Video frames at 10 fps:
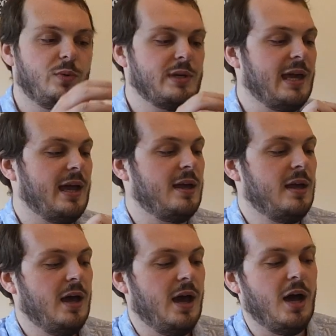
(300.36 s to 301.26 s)
you want to get
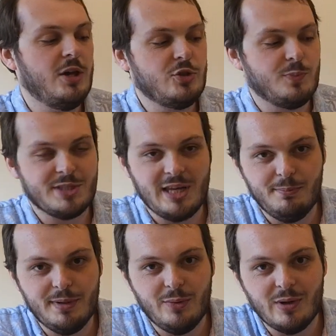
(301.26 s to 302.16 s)

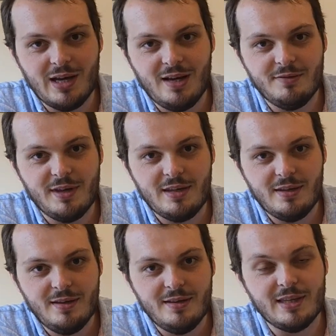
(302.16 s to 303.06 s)
100% blue agave.
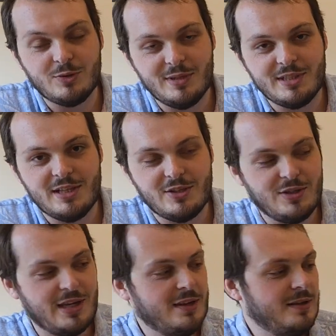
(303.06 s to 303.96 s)
That's what it says on
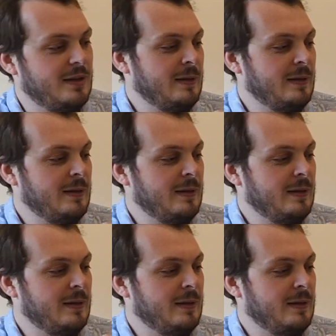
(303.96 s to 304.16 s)
here.